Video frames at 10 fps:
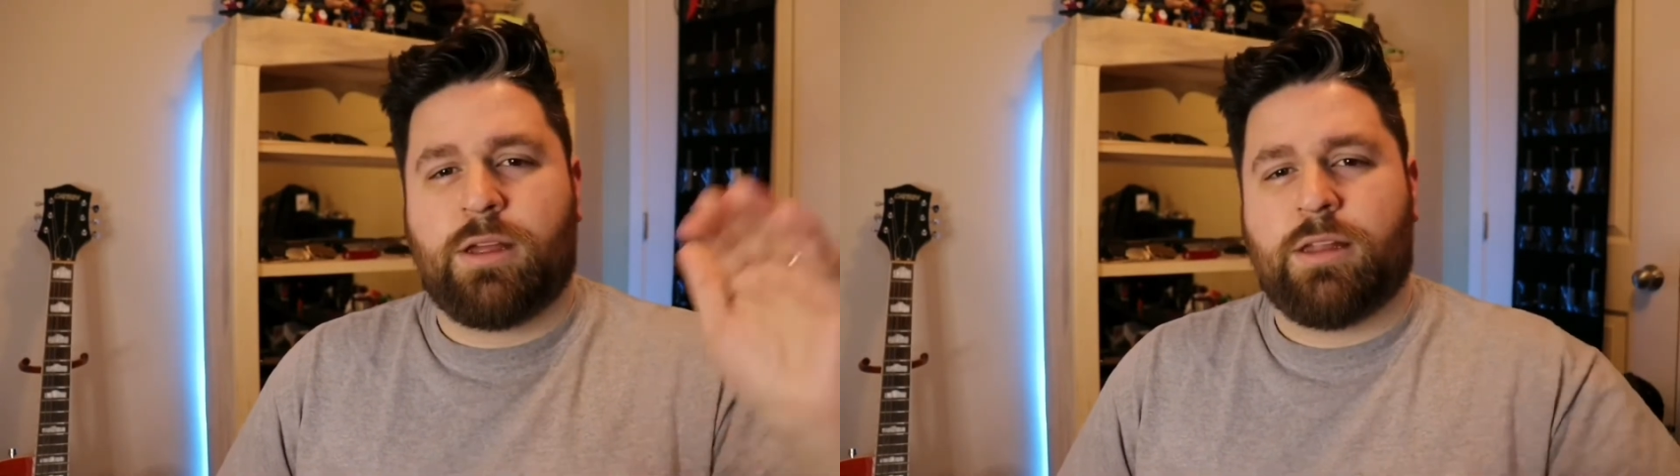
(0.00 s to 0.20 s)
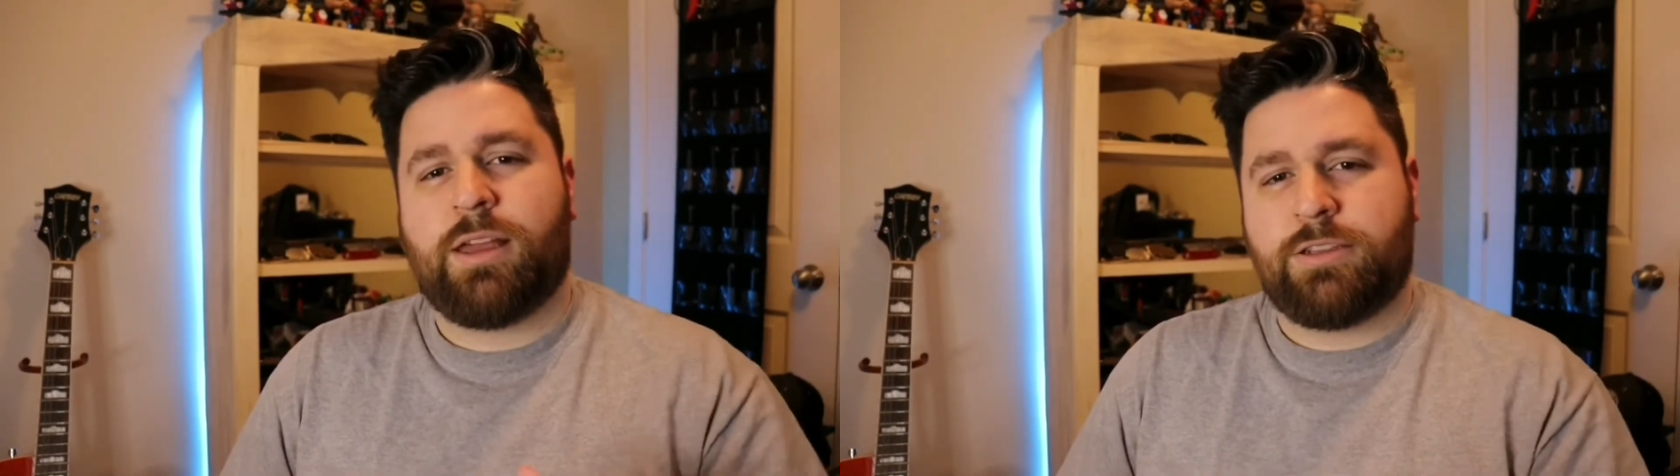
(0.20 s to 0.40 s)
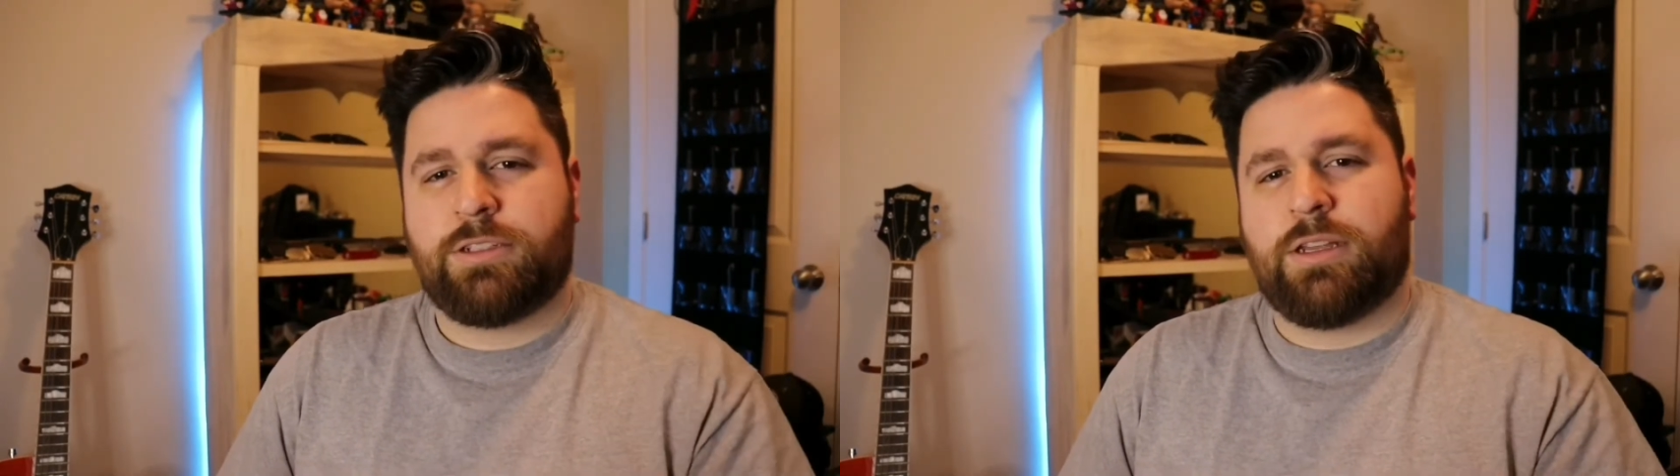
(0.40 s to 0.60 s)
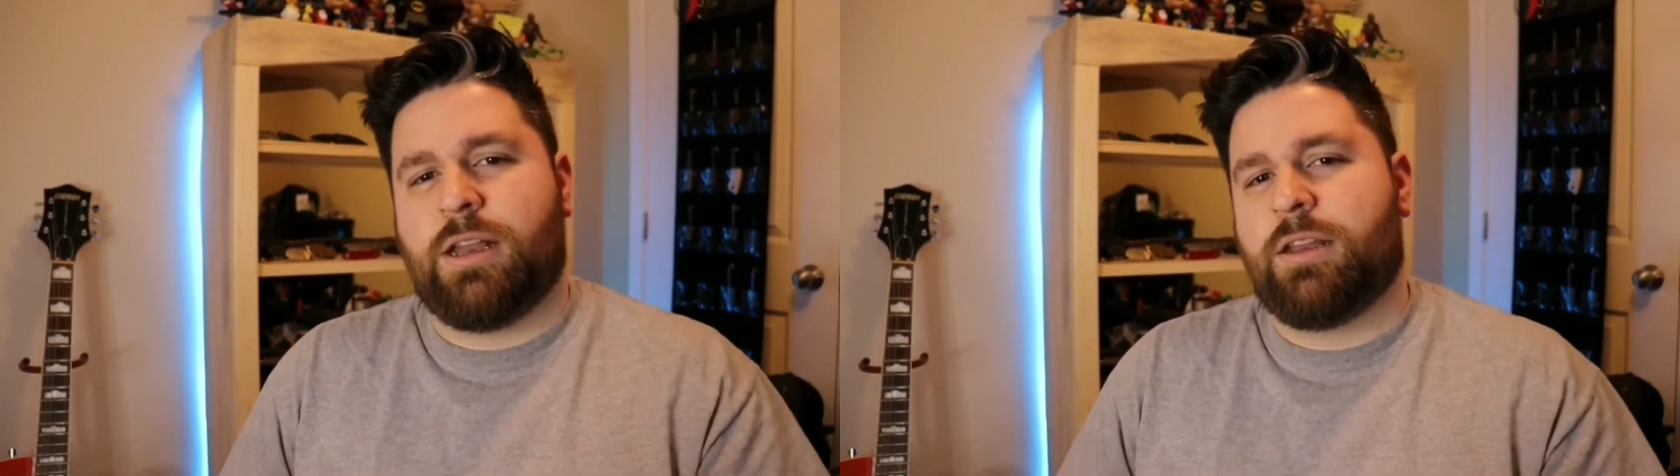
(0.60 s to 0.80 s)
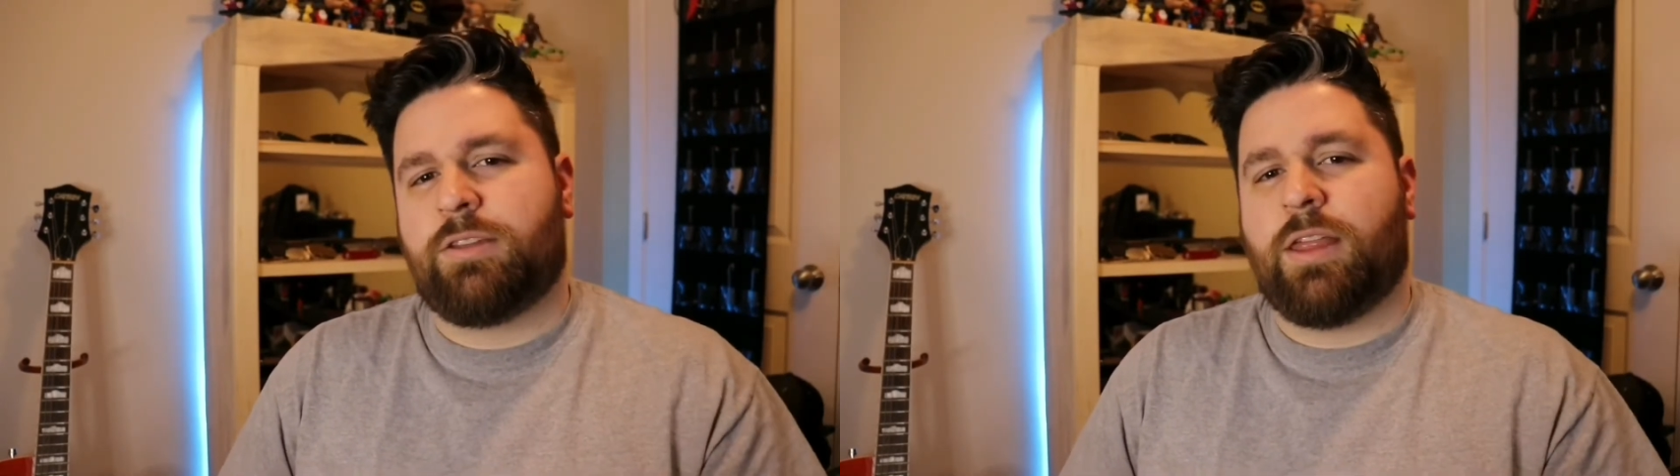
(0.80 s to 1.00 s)
collection
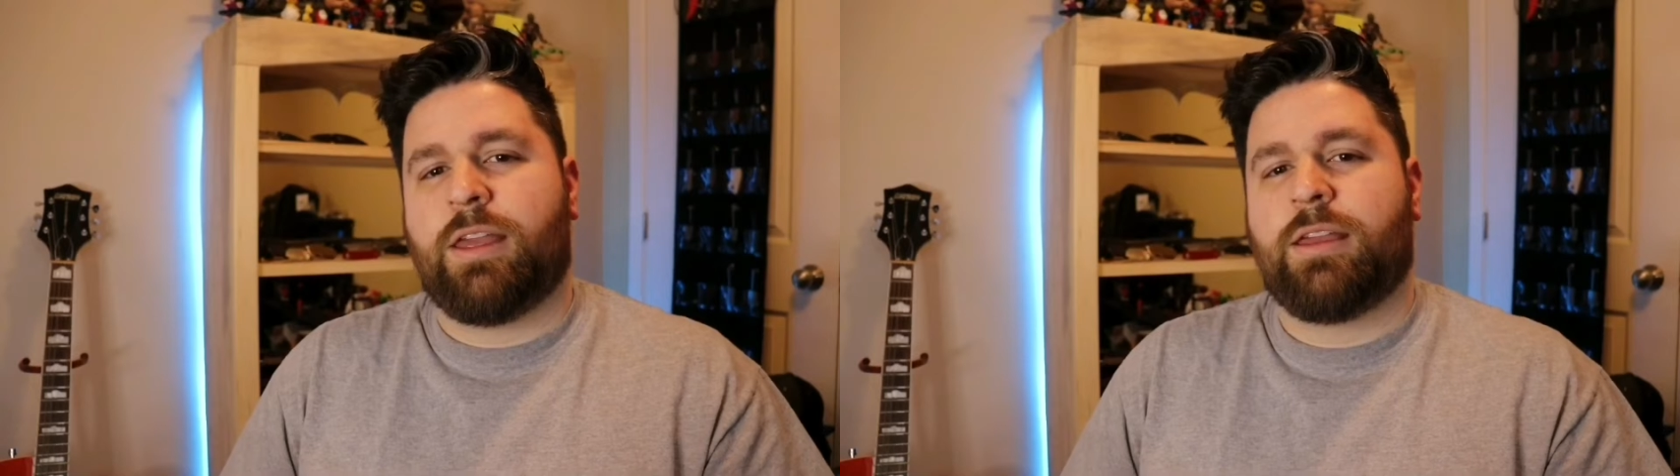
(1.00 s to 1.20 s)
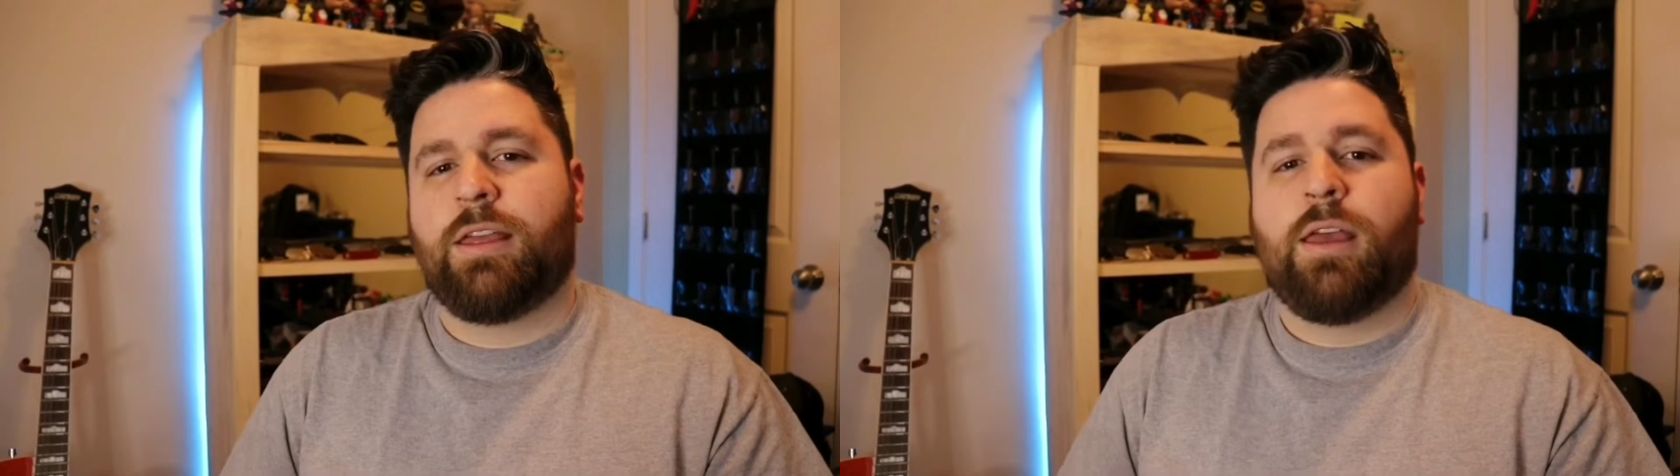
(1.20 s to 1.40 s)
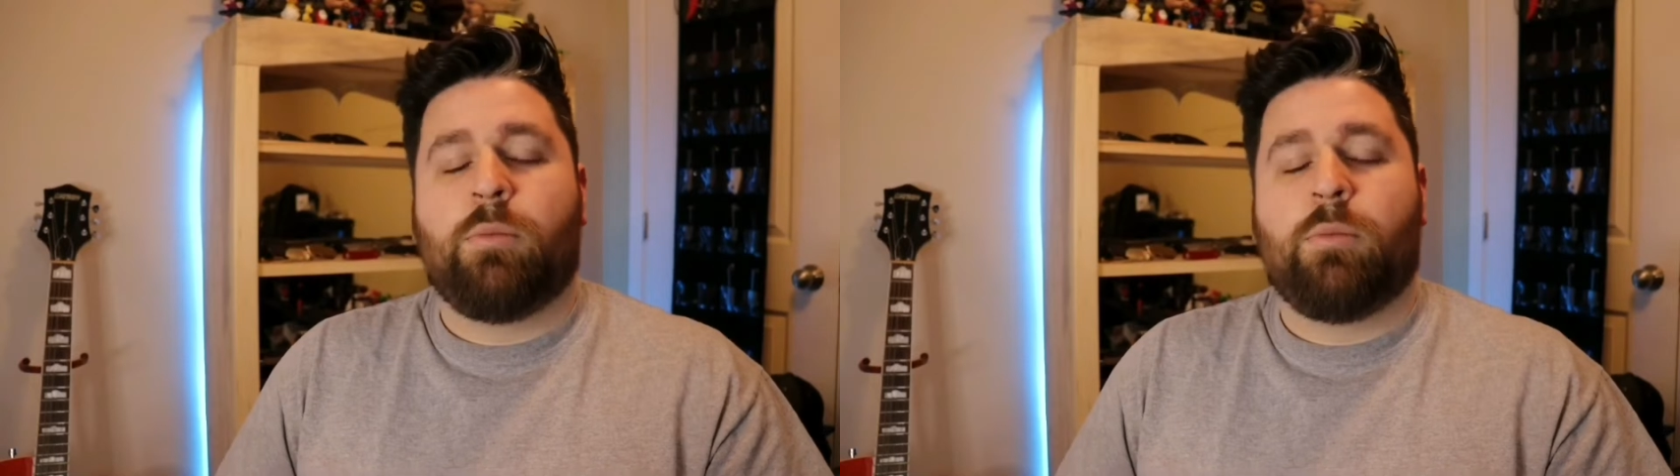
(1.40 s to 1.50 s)
and selling